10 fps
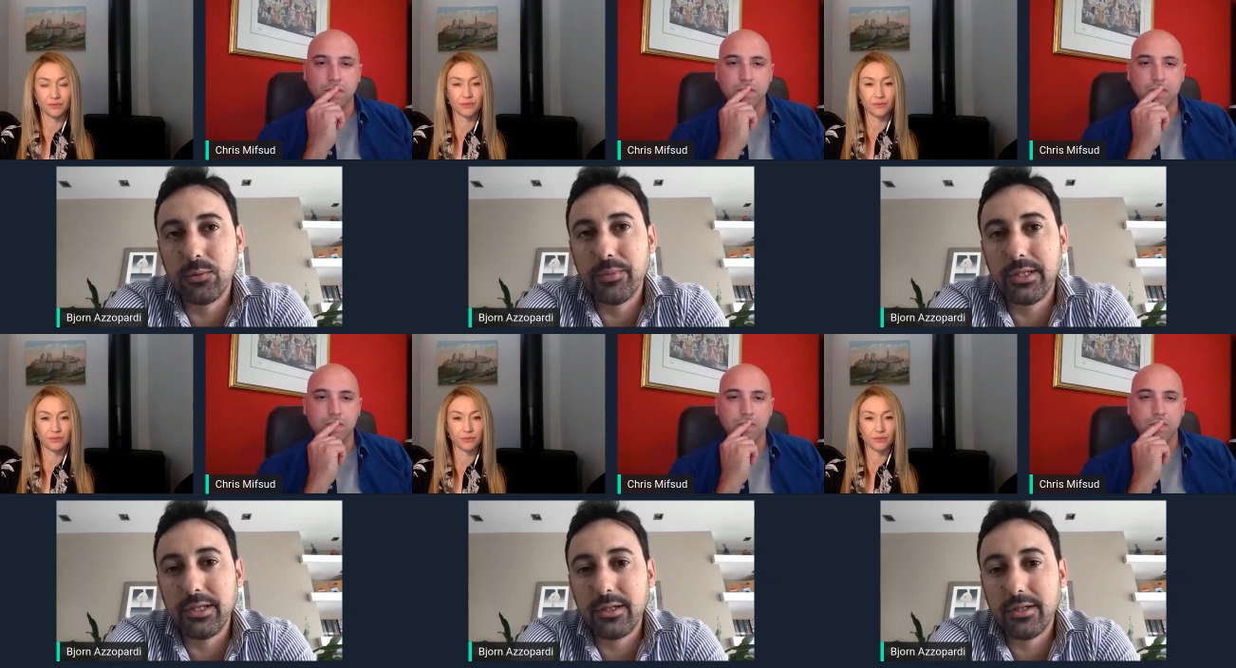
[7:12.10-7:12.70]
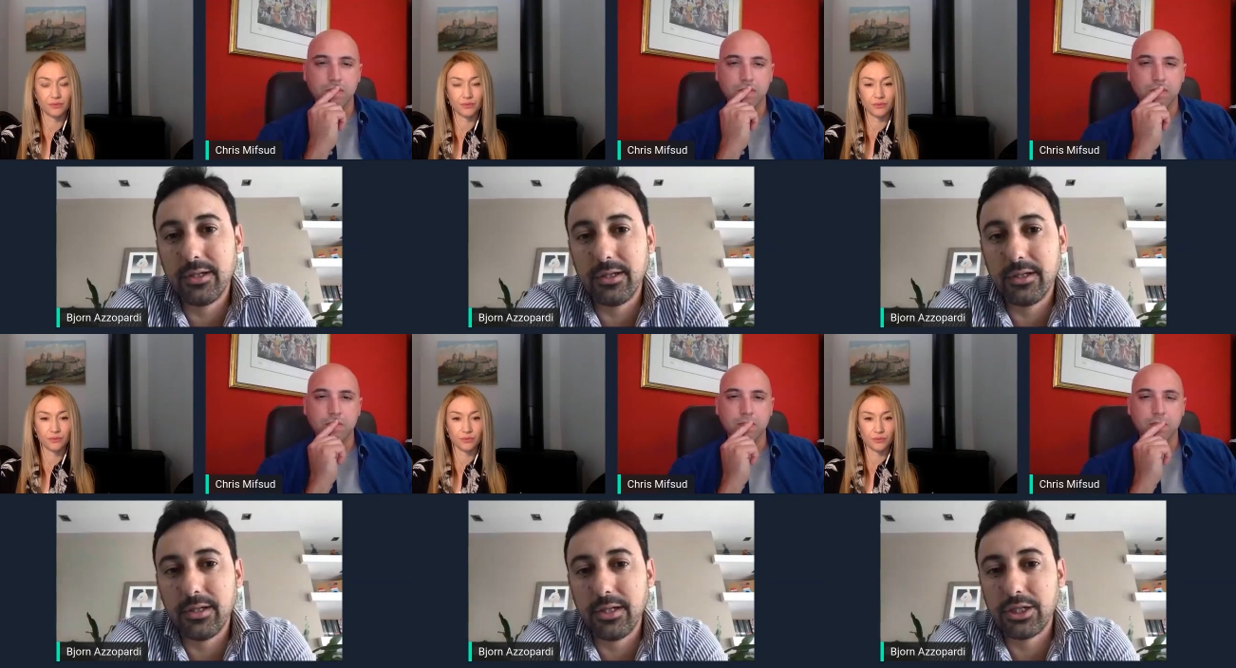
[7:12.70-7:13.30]
Speaker 1: be a,
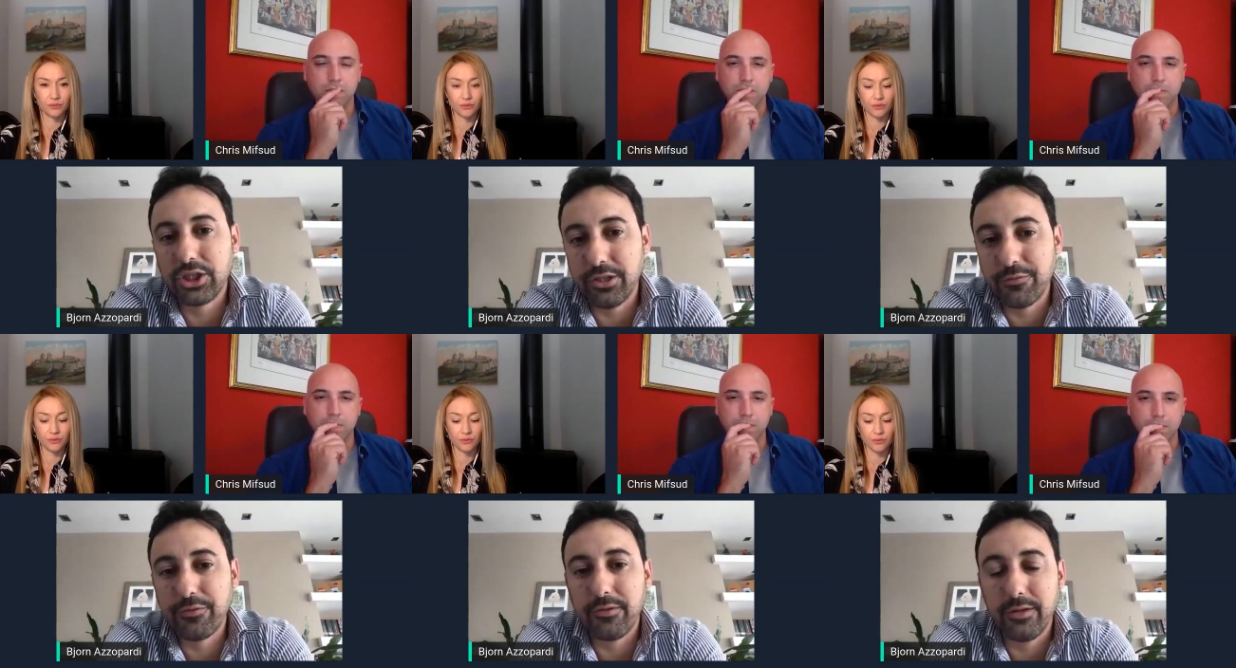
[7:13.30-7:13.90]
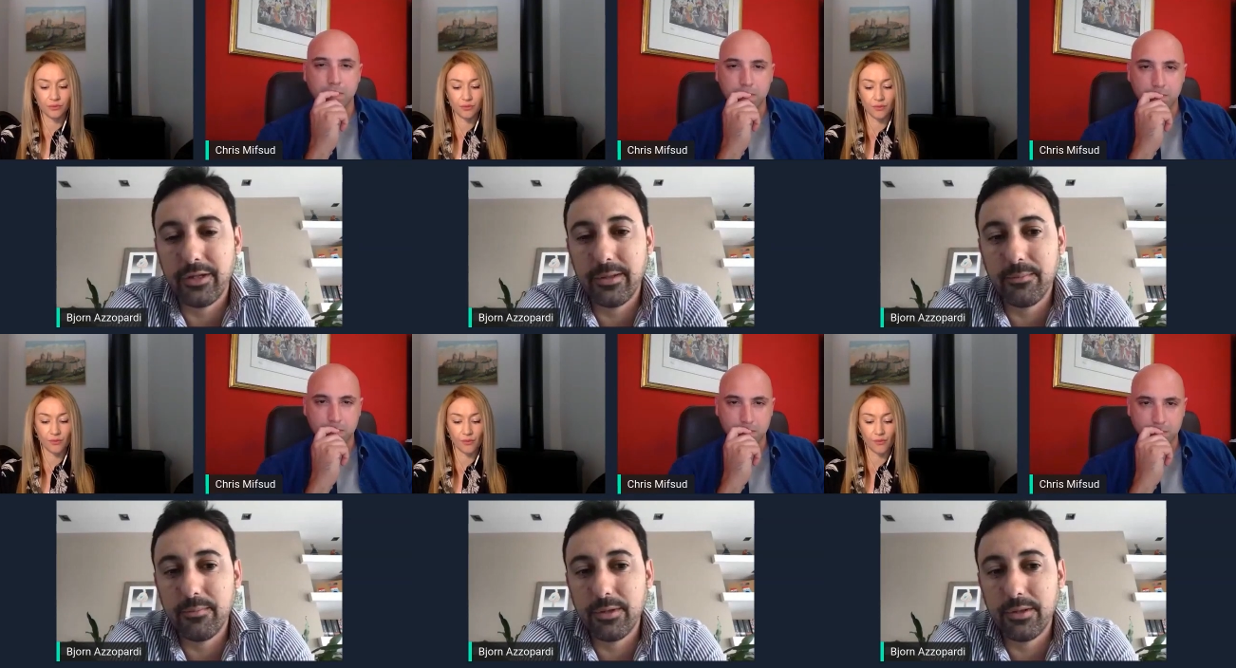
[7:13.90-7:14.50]
a, a shift
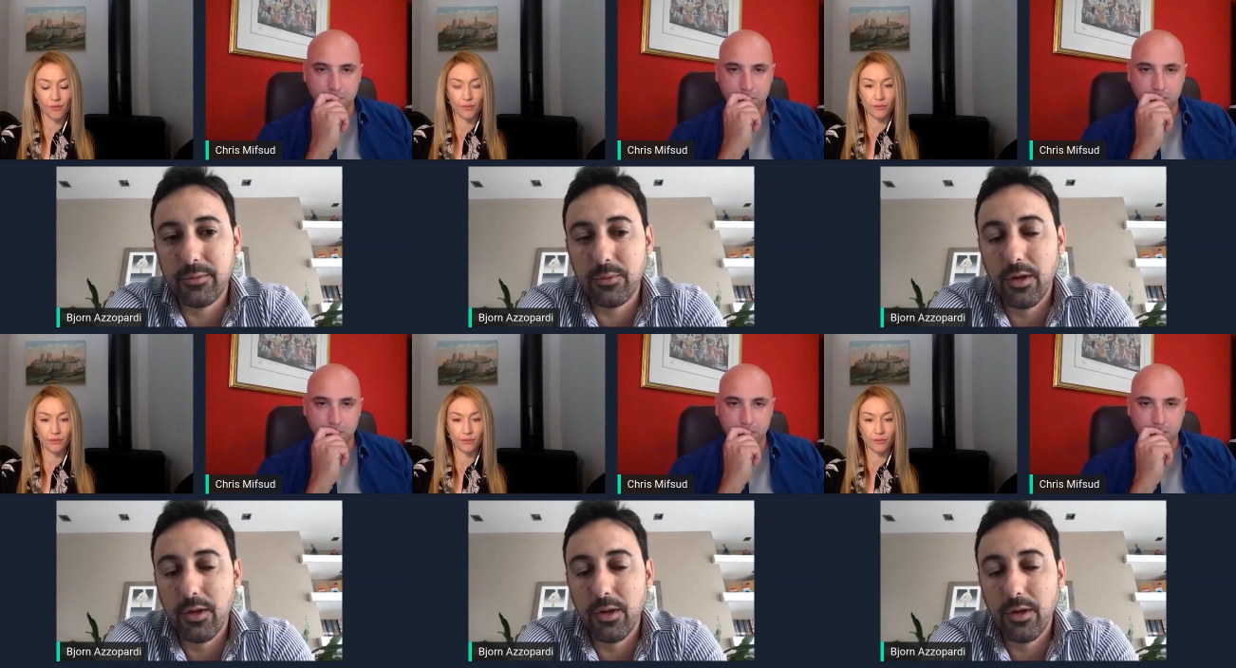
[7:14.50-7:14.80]
um, uh,